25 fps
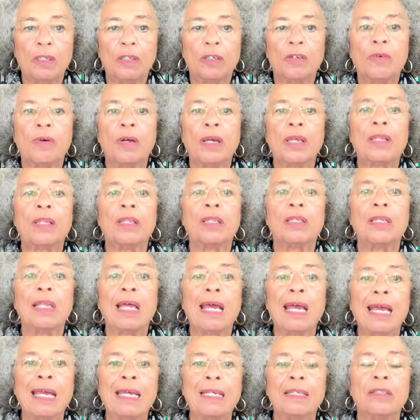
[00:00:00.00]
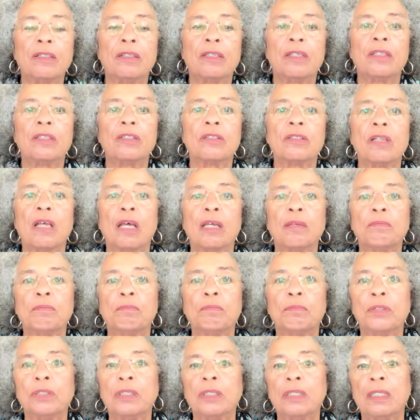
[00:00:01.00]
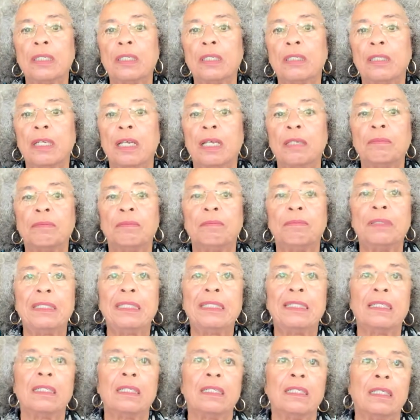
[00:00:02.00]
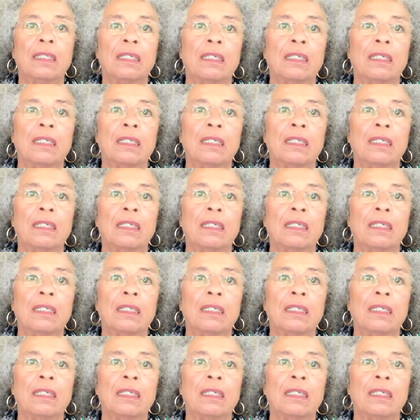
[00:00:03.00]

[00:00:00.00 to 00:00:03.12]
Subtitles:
where the land is not bullied and beaten